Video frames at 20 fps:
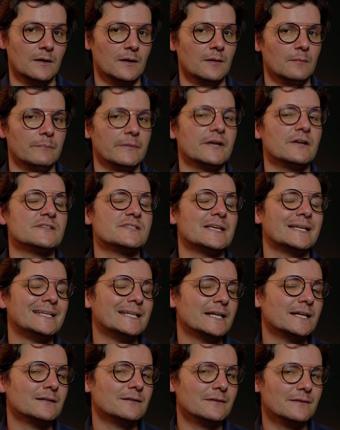Because at
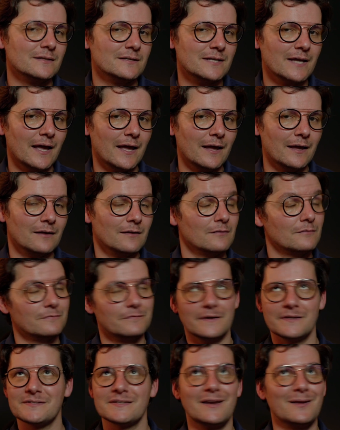the end of the day,
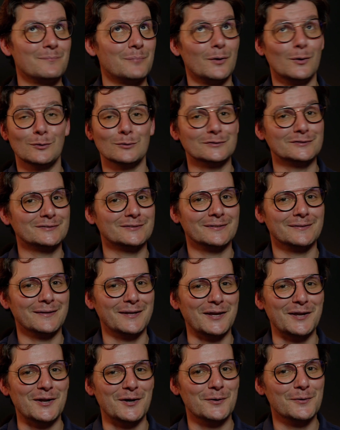fix it in post,
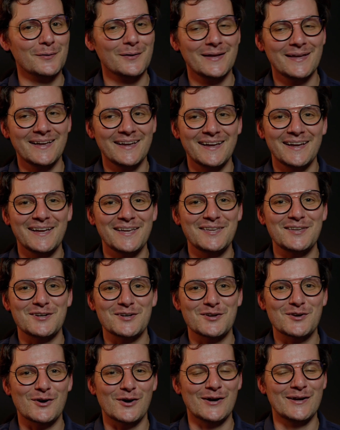you're
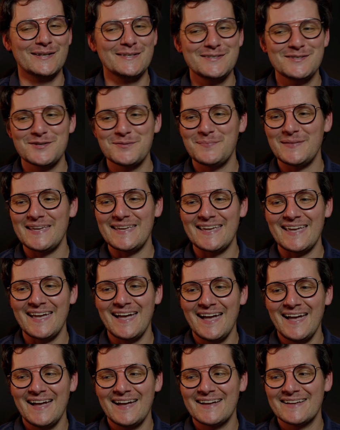going to
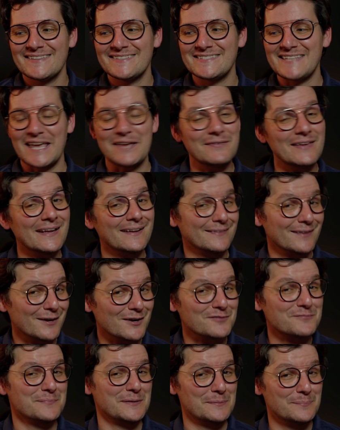be saving a lot
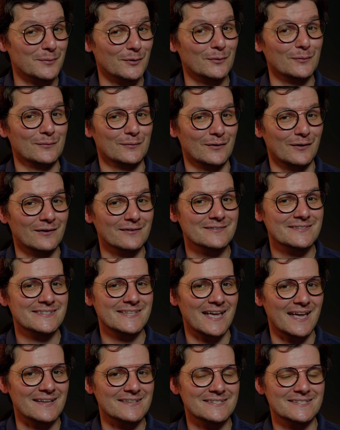of people on
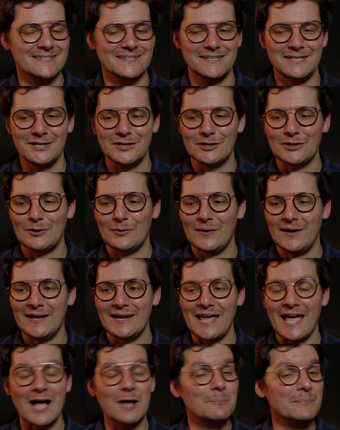set,
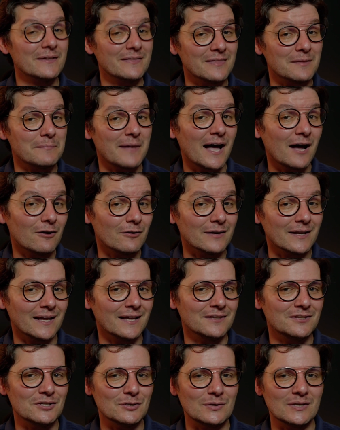and helping them out.
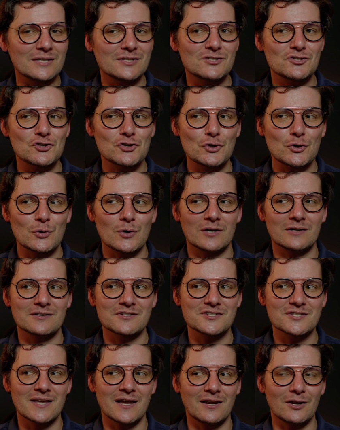And you need to
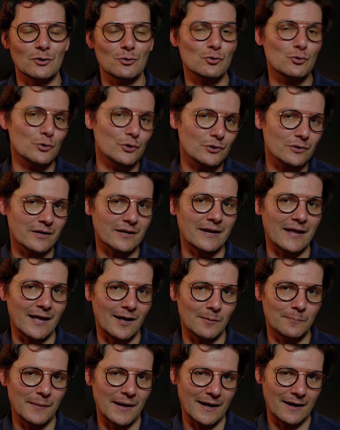understand who you can
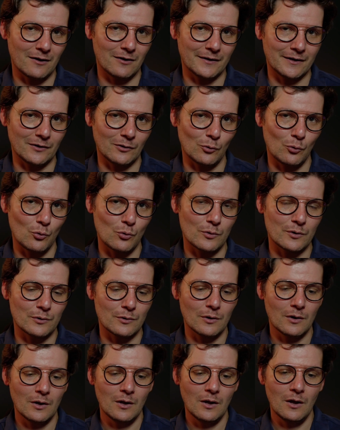help out
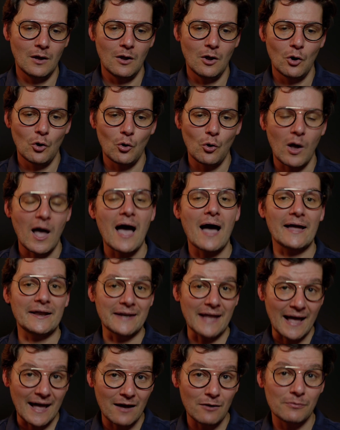and
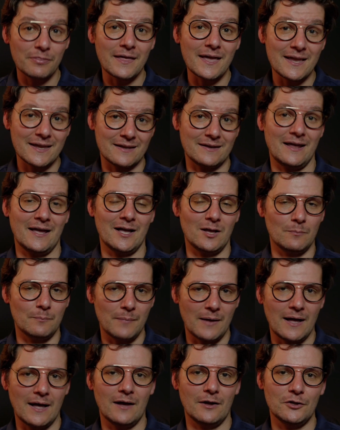how they can
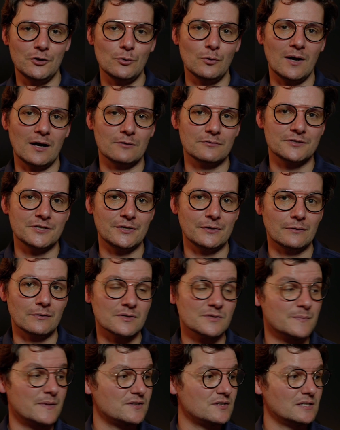help you out,
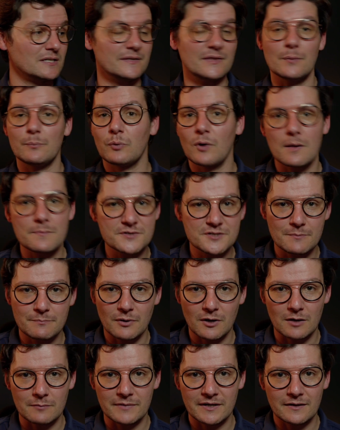especially the props
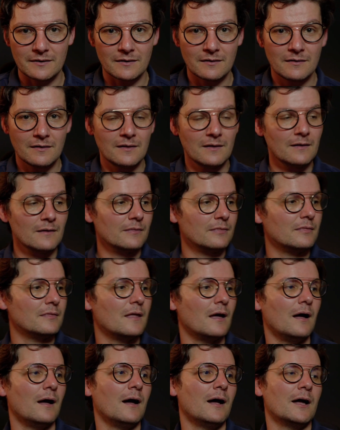department,
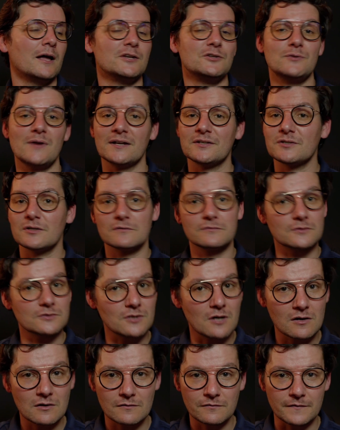the director of
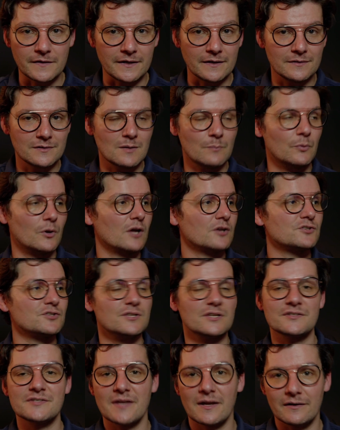photography, the production
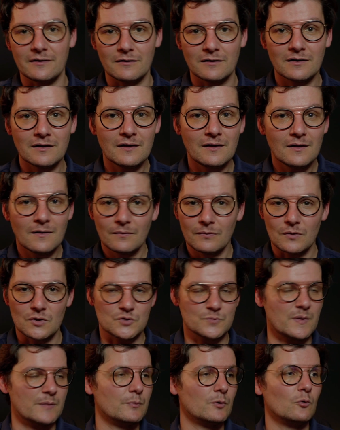designer.
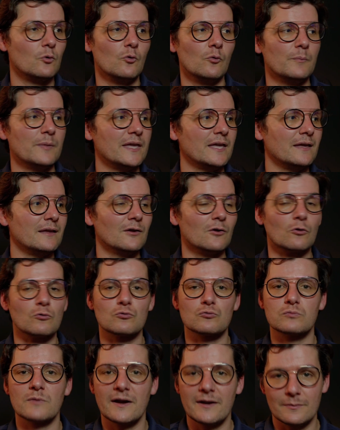Those people will be
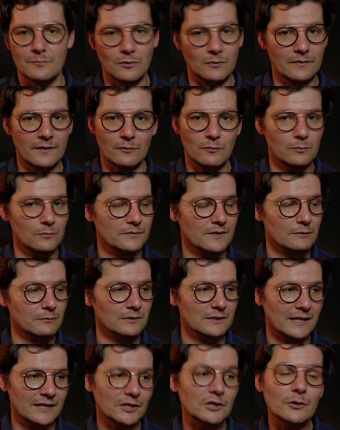incredible. They will
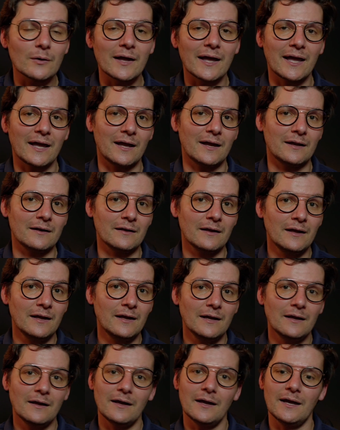lend you a hand,
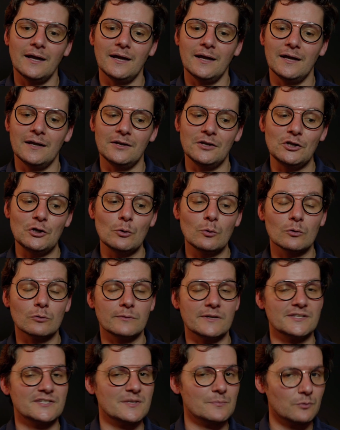and you will
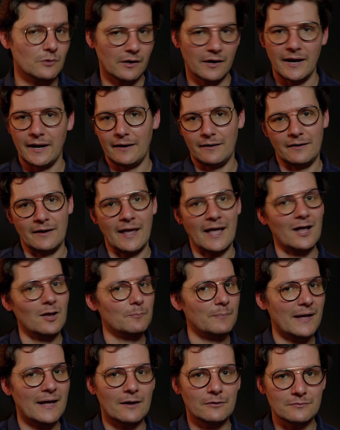reciprocate and
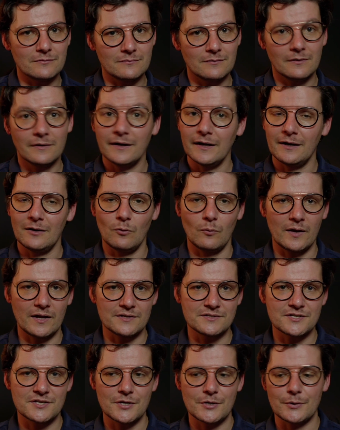help out in a way
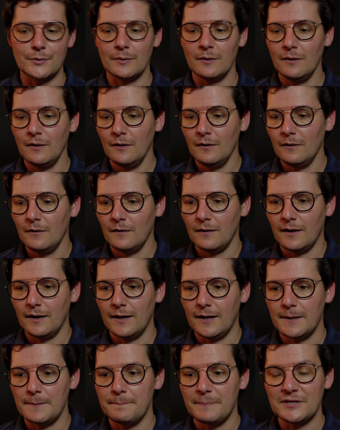too.
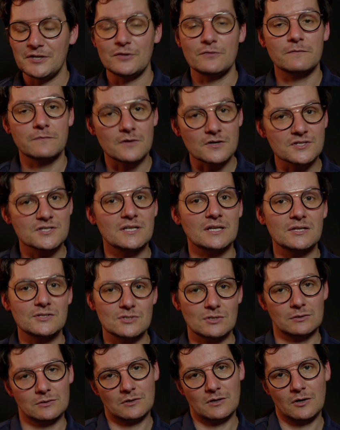But you first need
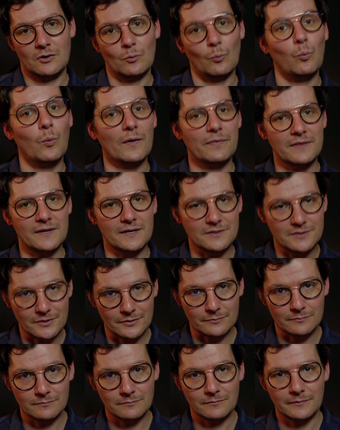to learn what they
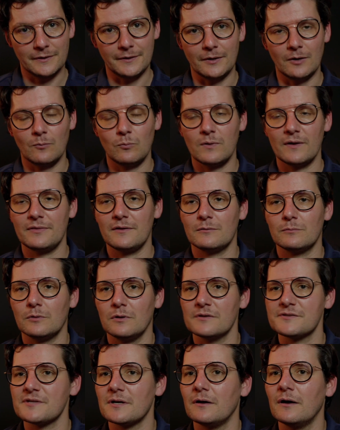do, what their
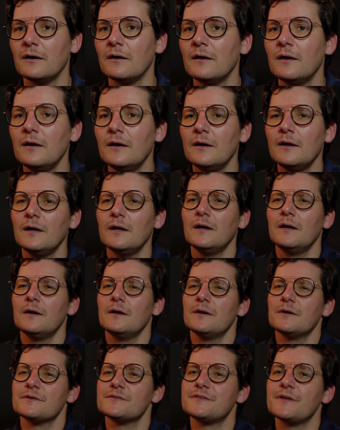roles are.
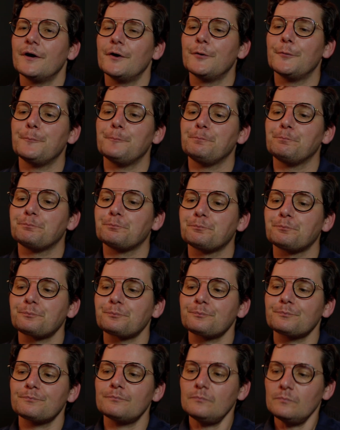So
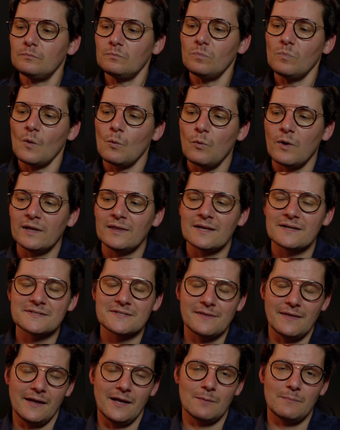one last
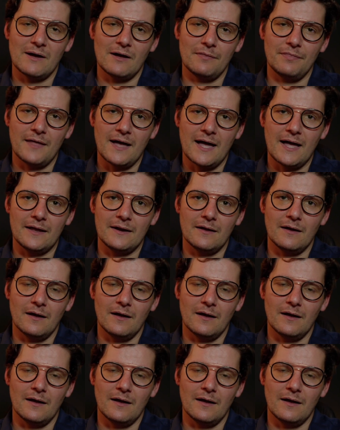thing about that